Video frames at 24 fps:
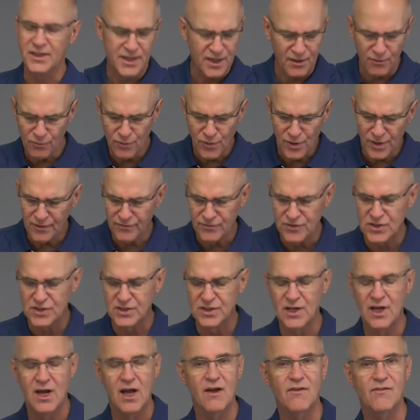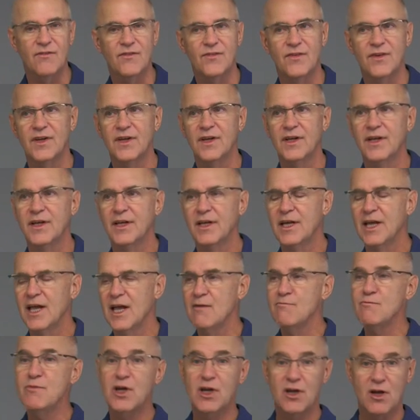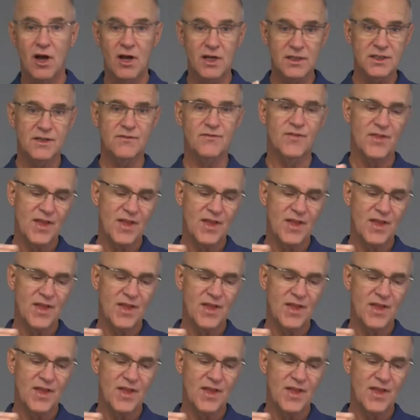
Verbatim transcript: get rid of stuff. And because of